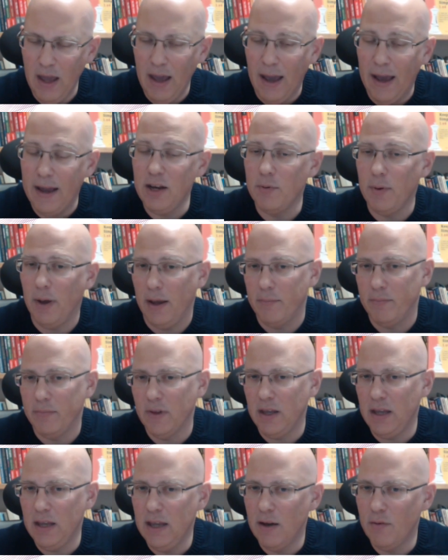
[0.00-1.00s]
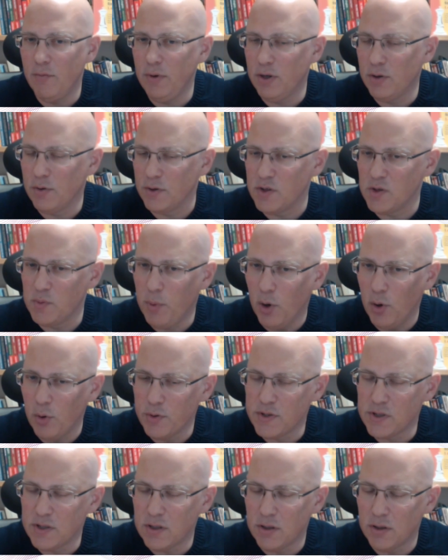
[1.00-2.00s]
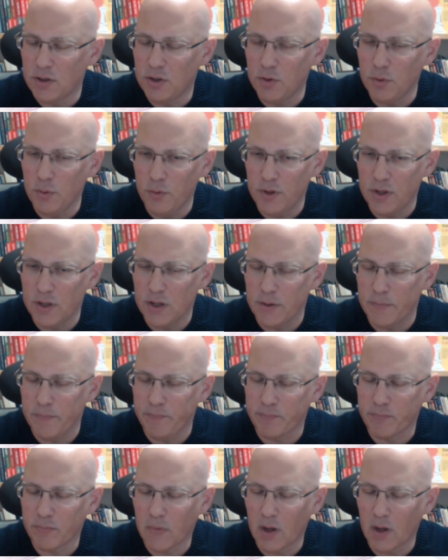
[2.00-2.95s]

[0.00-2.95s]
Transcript: Anyway, here we transposed to the